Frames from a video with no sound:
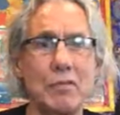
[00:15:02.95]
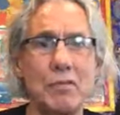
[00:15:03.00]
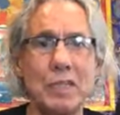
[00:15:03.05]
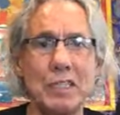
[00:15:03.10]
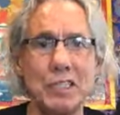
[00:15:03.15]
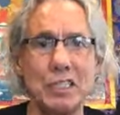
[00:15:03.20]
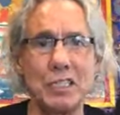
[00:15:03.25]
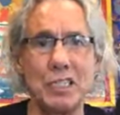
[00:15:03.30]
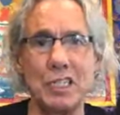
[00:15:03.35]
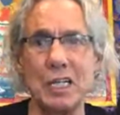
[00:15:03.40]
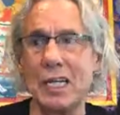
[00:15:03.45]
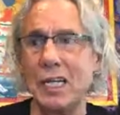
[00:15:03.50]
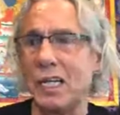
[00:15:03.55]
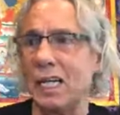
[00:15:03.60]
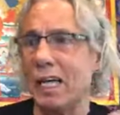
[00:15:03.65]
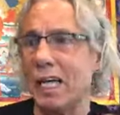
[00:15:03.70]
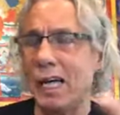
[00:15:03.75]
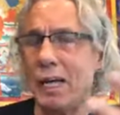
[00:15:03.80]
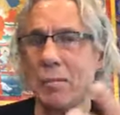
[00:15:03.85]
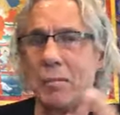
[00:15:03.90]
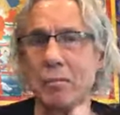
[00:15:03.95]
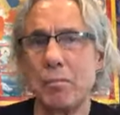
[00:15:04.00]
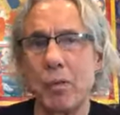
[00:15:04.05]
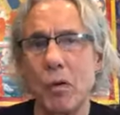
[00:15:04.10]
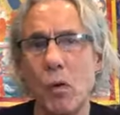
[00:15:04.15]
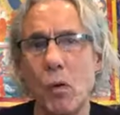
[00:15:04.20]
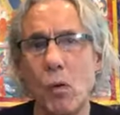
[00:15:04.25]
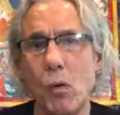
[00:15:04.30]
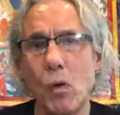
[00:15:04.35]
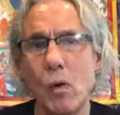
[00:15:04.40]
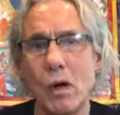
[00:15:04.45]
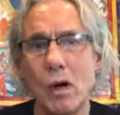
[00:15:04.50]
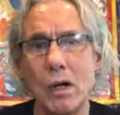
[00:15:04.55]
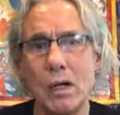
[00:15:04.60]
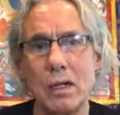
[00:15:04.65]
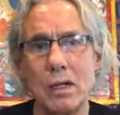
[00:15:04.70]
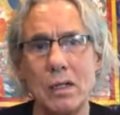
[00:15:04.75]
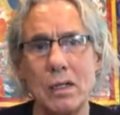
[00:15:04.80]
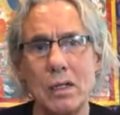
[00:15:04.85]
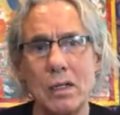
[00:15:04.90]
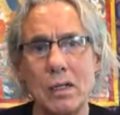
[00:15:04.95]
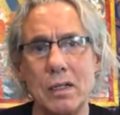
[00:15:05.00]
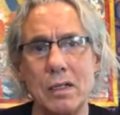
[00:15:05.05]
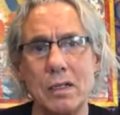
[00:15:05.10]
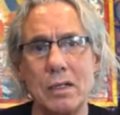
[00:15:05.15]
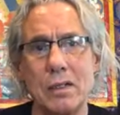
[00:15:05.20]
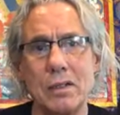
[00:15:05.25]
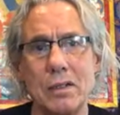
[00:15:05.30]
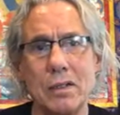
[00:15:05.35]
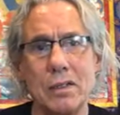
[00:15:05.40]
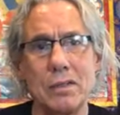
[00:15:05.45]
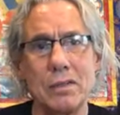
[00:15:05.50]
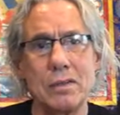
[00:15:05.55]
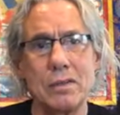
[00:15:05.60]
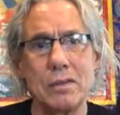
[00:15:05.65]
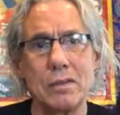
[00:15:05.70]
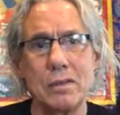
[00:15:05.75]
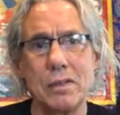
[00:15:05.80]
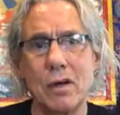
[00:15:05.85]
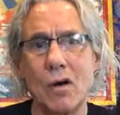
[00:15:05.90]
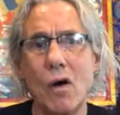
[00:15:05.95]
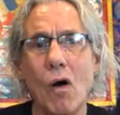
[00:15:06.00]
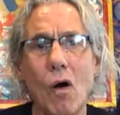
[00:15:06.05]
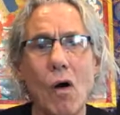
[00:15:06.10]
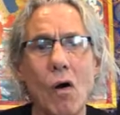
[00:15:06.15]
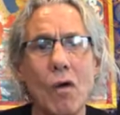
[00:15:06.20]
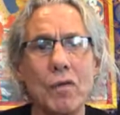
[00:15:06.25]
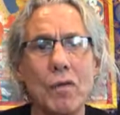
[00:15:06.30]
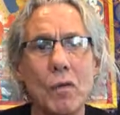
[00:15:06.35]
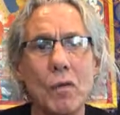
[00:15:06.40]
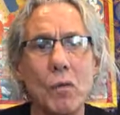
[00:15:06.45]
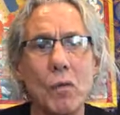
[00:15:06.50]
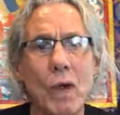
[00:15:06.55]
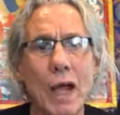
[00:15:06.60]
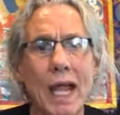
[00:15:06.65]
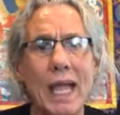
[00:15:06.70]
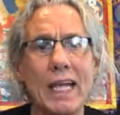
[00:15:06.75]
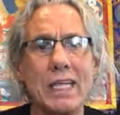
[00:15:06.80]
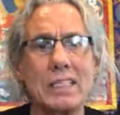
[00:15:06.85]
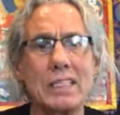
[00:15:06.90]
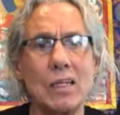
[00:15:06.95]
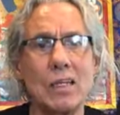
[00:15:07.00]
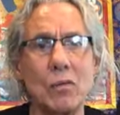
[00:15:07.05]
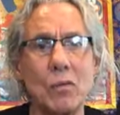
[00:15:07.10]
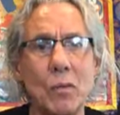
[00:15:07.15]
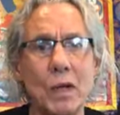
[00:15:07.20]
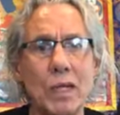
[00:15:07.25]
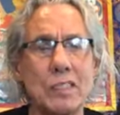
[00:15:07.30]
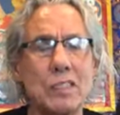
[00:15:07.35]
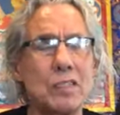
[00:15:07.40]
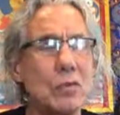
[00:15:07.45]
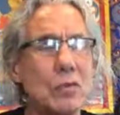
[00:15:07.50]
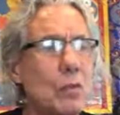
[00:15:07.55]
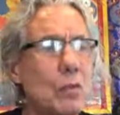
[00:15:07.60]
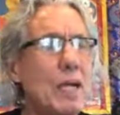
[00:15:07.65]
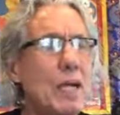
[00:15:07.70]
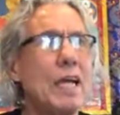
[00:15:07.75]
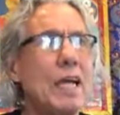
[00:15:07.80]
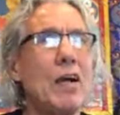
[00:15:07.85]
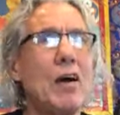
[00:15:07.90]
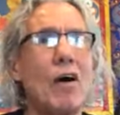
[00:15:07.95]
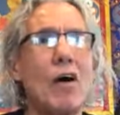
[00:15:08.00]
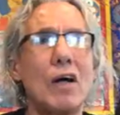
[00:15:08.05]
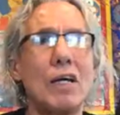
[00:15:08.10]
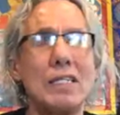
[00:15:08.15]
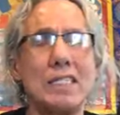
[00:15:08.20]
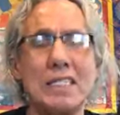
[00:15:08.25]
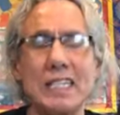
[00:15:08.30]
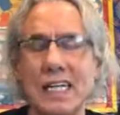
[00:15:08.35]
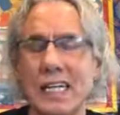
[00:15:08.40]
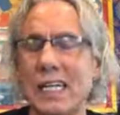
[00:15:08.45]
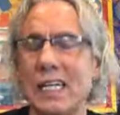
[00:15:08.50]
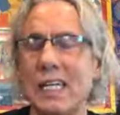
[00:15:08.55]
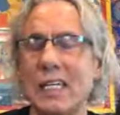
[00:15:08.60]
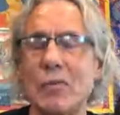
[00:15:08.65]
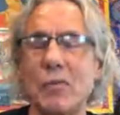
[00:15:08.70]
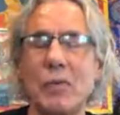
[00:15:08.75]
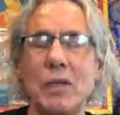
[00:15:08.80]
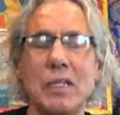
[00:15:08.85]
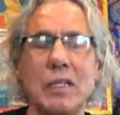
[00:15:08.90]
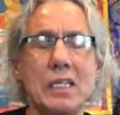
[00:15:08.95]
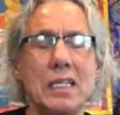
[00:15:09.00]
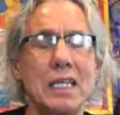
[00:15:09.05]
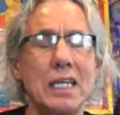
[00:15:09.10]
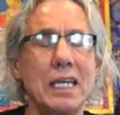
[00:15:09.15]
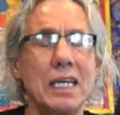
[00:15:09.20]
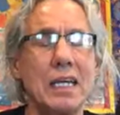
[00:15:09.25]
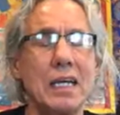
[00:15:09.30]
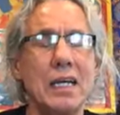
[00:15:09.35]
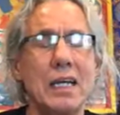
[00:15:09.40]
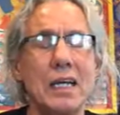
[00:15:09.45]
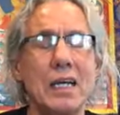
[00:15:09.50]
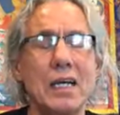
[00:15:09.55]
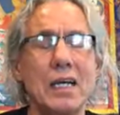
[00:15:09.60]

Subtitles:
rich and poor, all the ways in which we are dealing with the